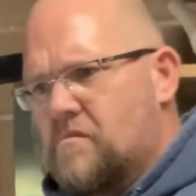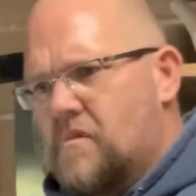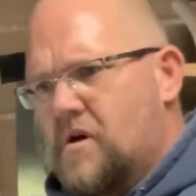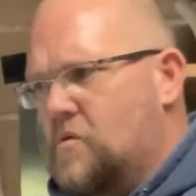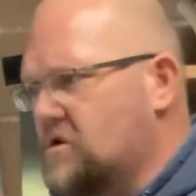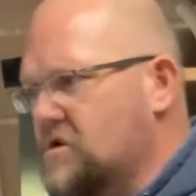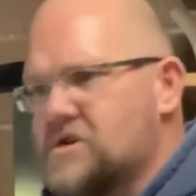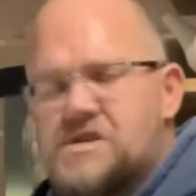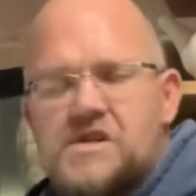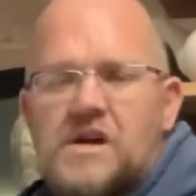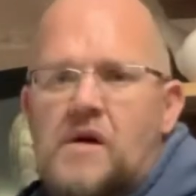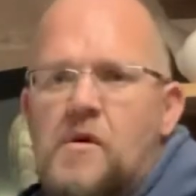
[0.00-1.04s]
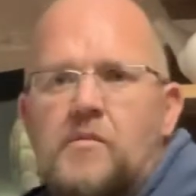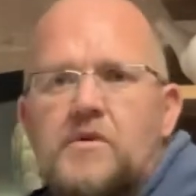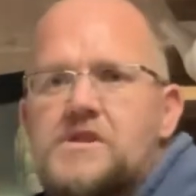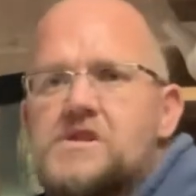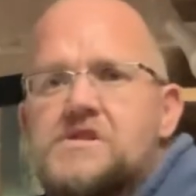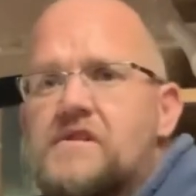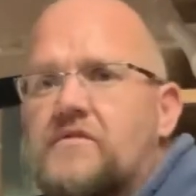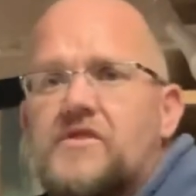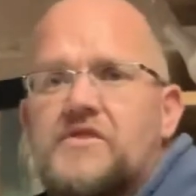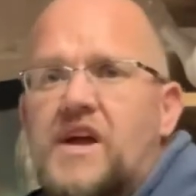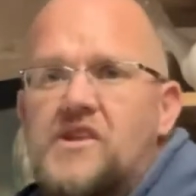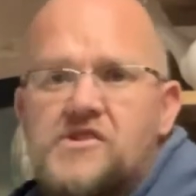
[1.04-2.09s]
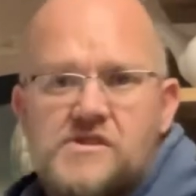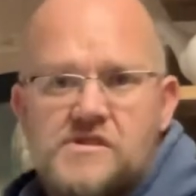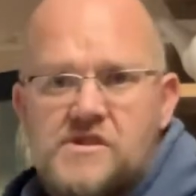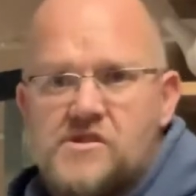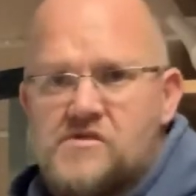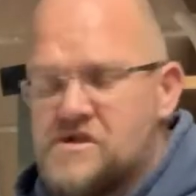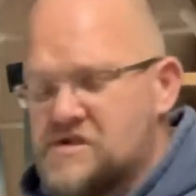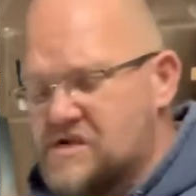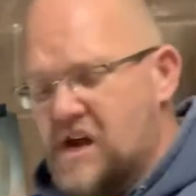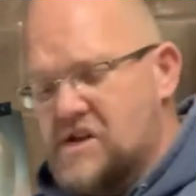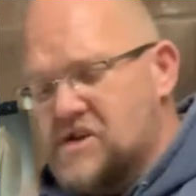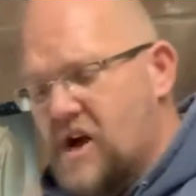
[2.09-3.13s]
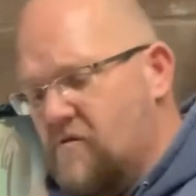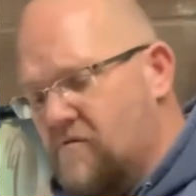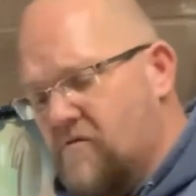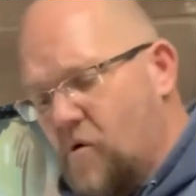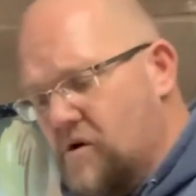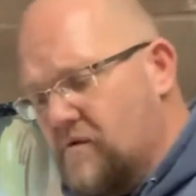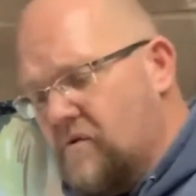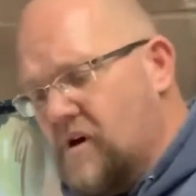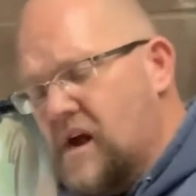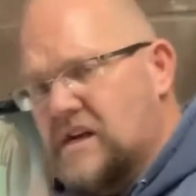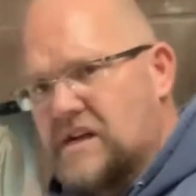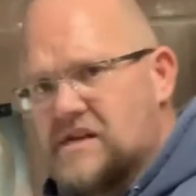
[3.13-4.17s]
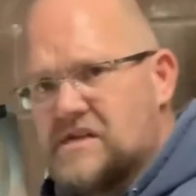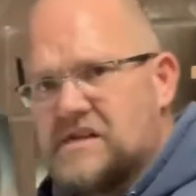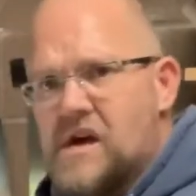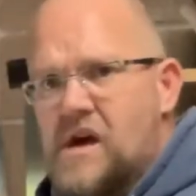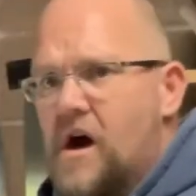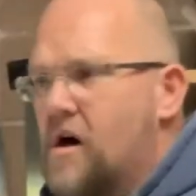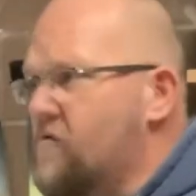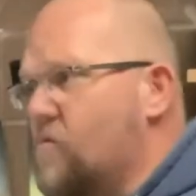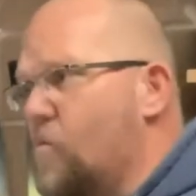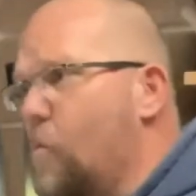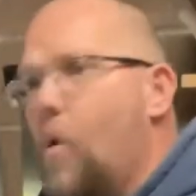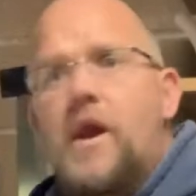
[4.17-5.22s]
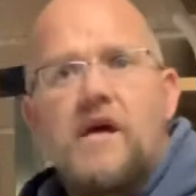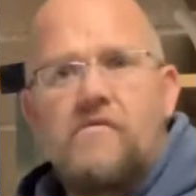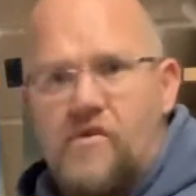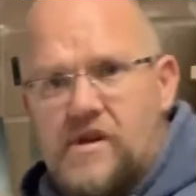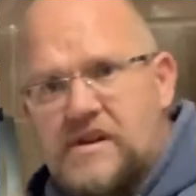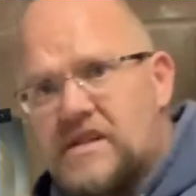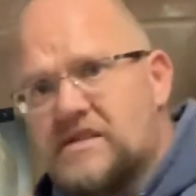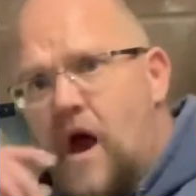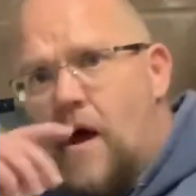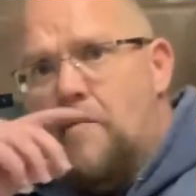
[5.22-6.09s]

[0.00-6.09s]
want you just to come up with just different sketches, just sketch out 4 different ideas of whatever, it does not